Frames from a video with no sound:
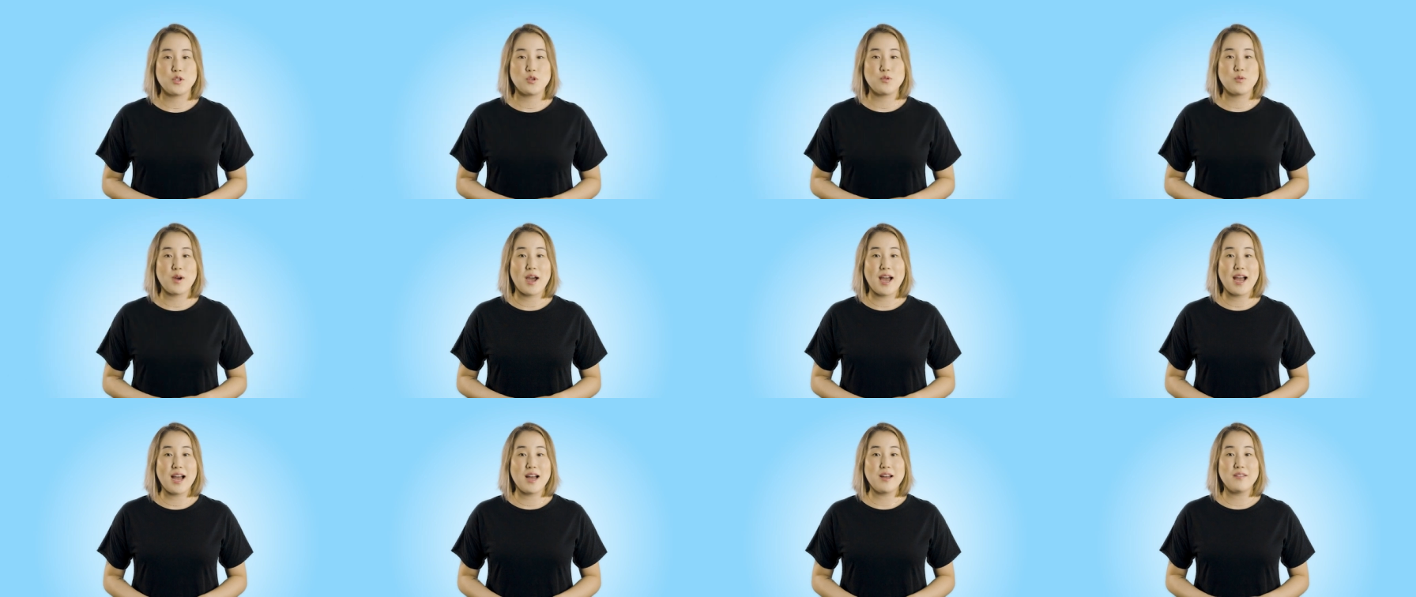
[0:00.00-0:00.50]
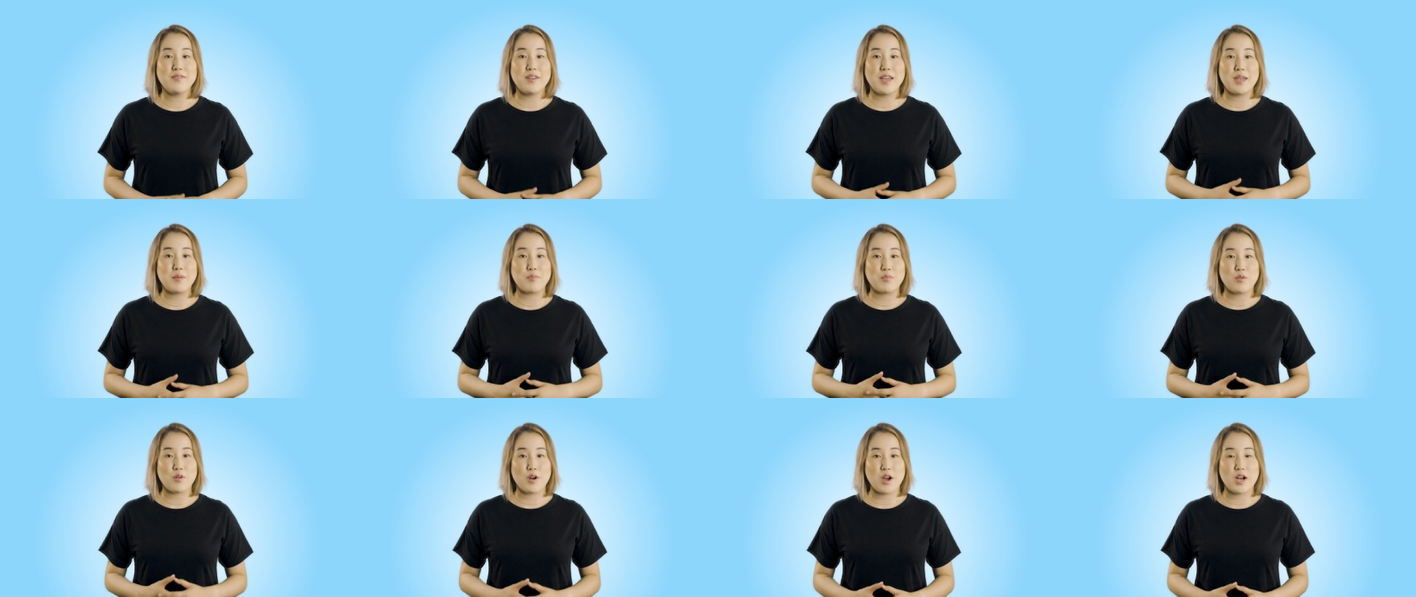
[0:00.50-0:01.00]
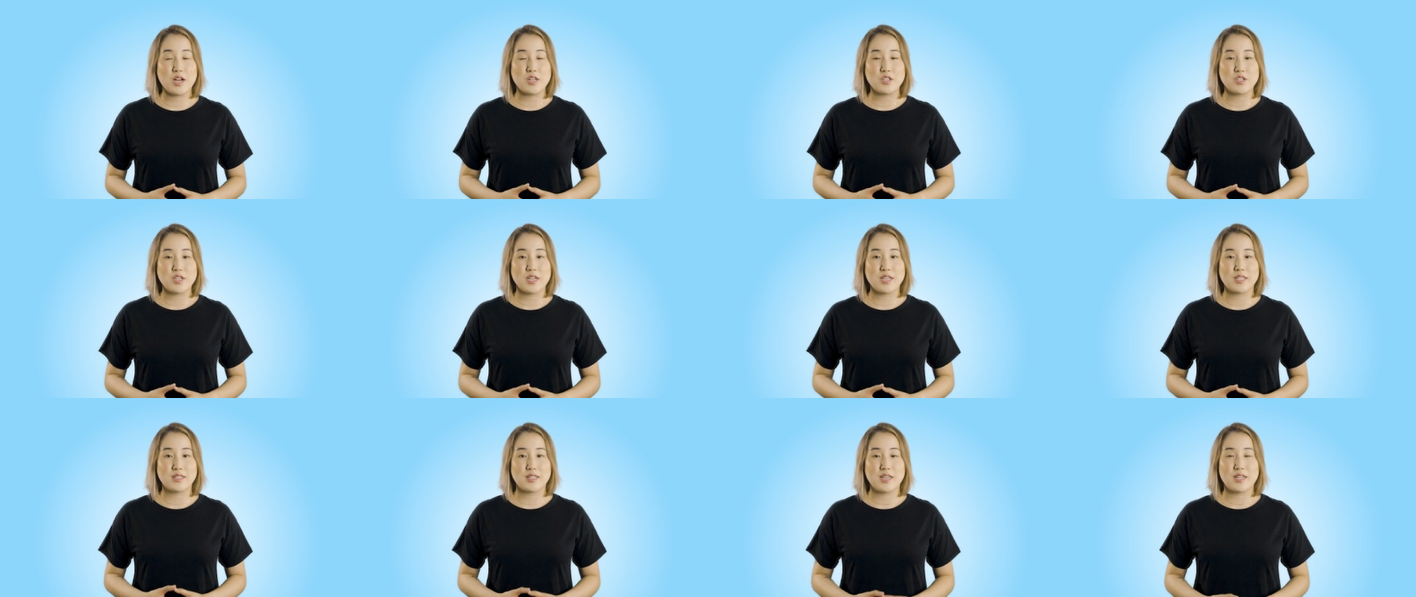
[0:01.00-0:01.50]
When you have a
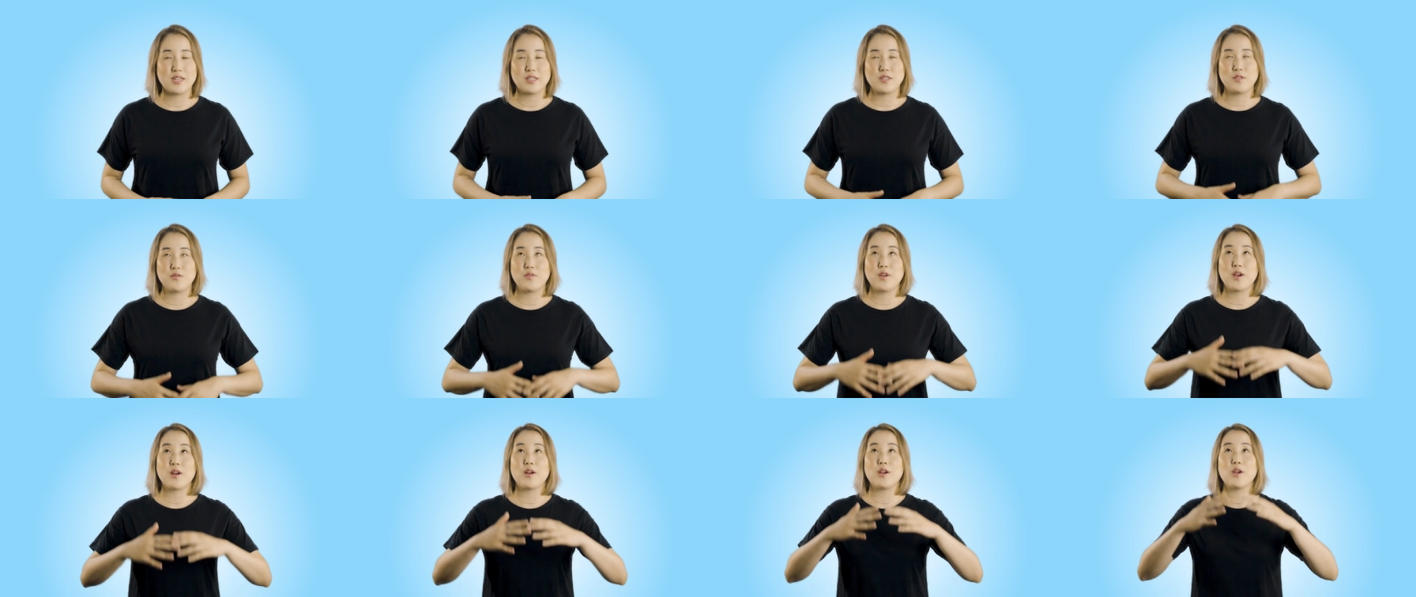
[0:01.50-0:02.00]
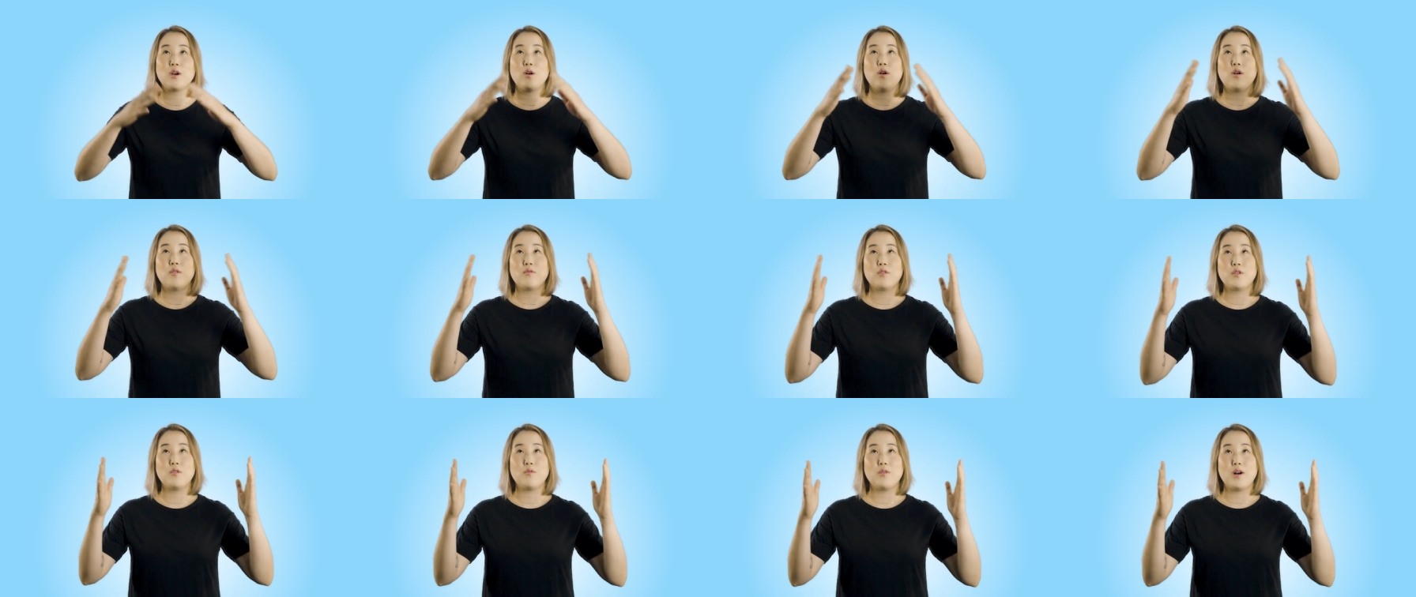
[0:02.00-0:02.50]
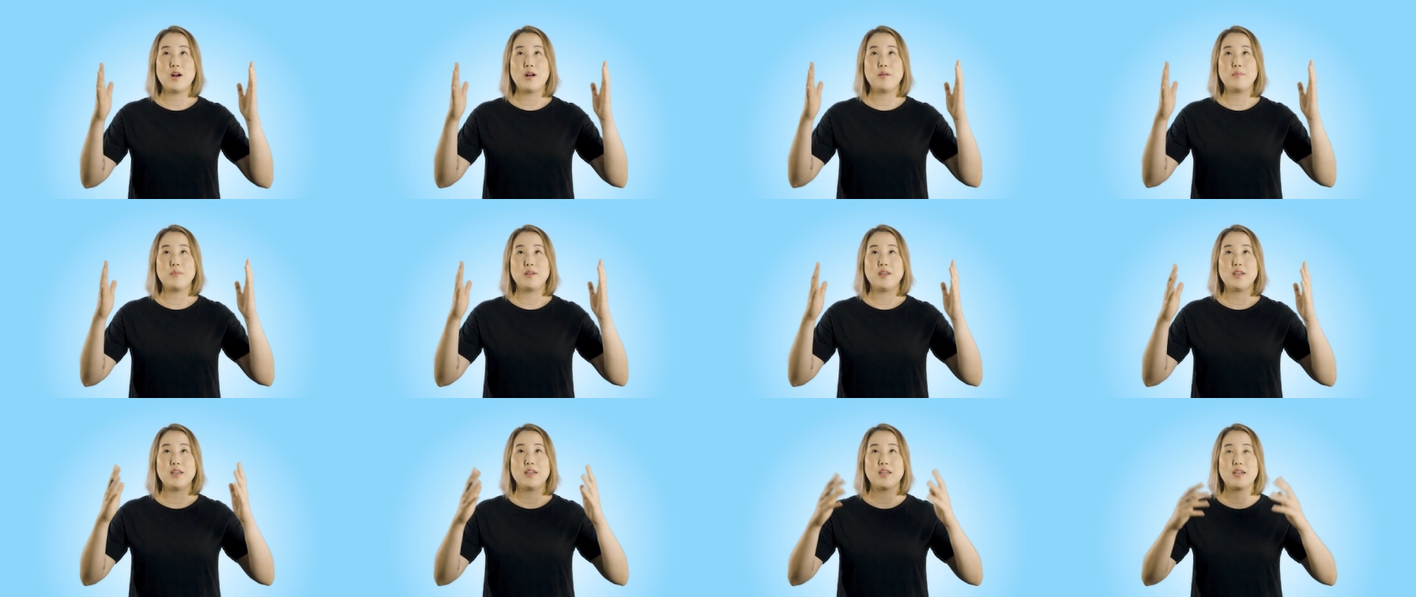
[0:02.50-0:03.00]
project that is very
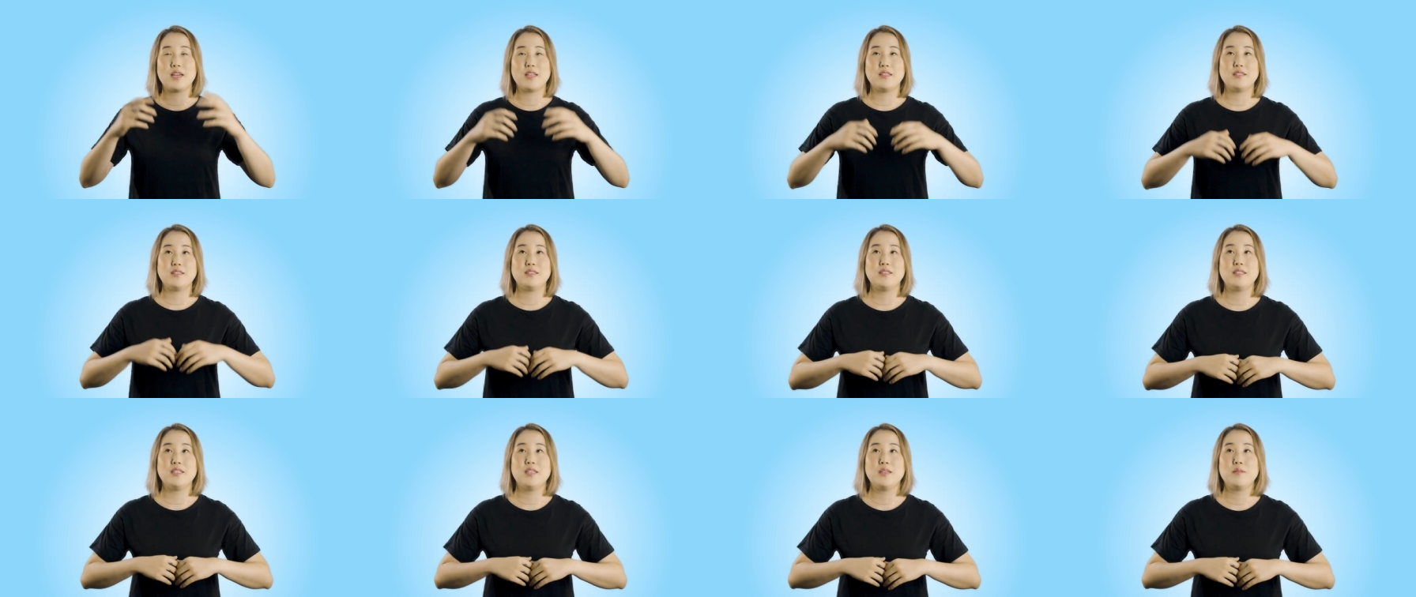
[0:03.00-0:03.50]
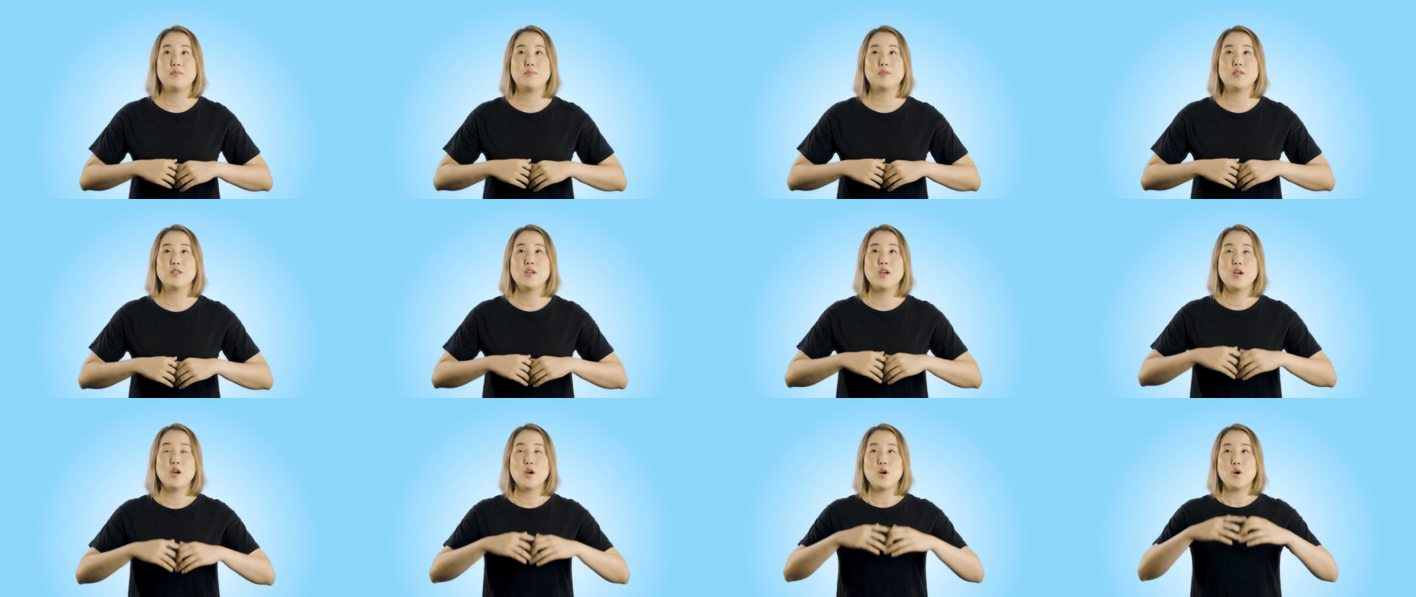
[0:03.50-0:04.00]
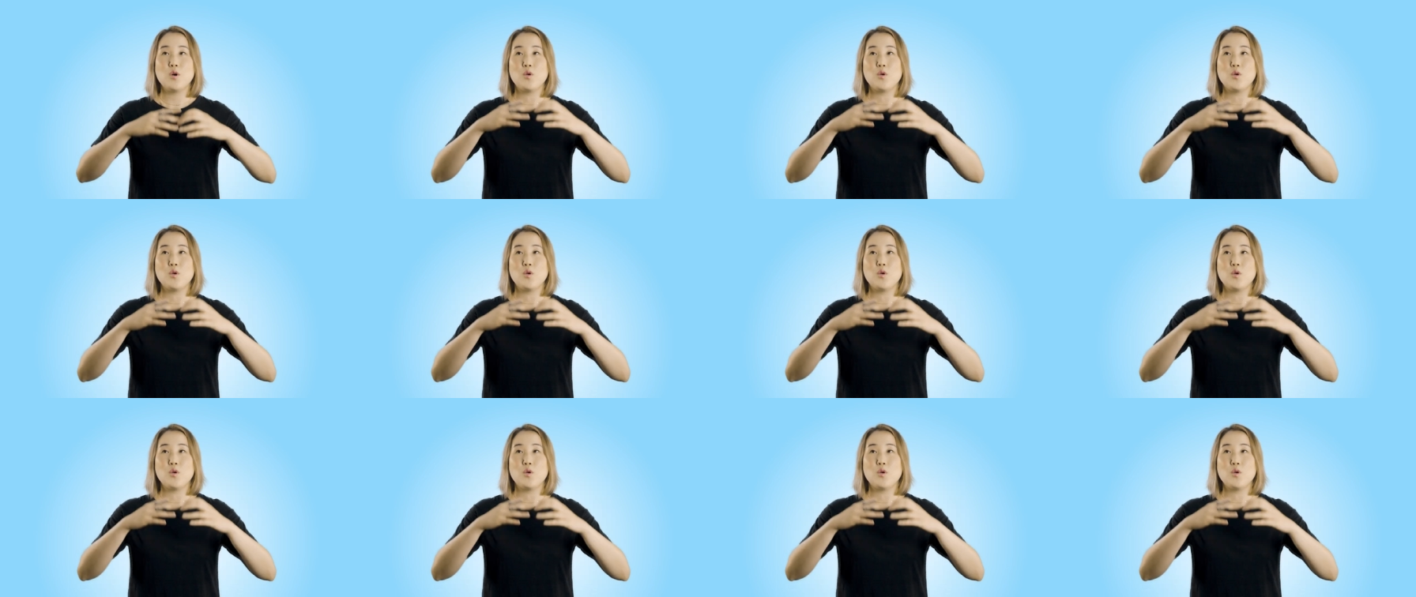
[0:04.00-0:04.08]
overwhelming and seems